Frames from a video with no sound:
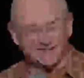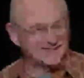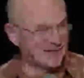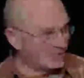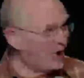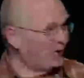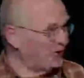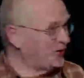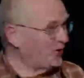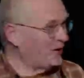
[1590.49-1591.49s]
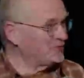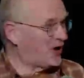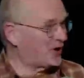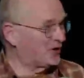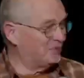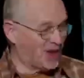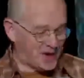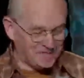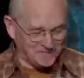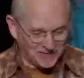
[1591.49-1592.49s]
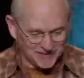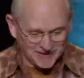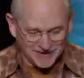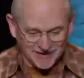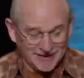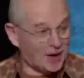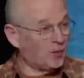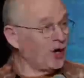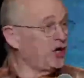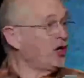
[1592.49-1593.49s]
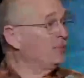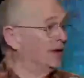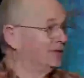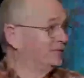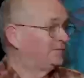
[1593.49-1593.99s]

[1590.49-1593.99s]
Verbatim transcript: Come on, you know what I'm talking about. Now, we're human,